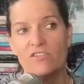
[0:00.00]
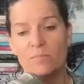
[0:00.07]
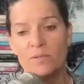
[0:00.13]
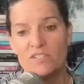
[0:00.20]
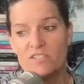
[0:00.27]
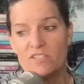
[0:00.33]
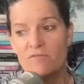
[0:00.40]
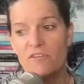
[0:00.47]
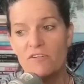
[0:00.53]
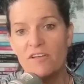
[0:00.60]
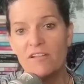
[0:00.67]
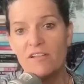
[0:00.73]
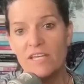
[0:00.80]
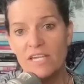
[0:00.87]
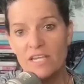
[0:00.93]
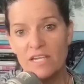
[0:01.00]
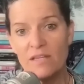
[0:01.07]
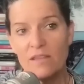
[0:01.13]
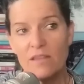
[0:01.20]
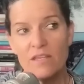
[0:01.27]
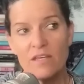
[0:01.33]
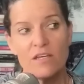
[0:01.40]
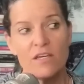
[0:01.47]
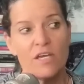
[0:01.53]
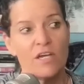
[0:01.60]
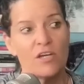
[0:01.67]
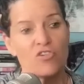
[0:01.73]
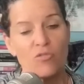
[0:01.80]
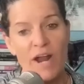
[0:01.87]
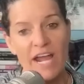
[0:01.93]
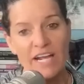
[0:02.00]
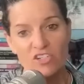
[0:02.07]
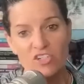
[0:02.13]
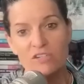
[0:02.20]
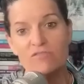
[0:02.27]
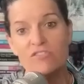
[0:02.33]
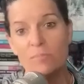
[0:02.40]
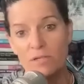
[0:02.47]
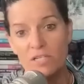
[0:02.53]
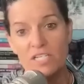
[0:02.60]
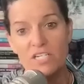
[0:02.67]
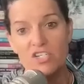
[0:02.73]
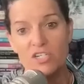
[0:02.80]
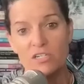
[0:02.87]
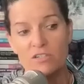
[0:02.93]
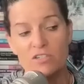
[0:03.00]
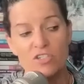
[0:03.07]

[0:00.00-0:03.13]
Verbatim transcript: specifically in the direction of depletion,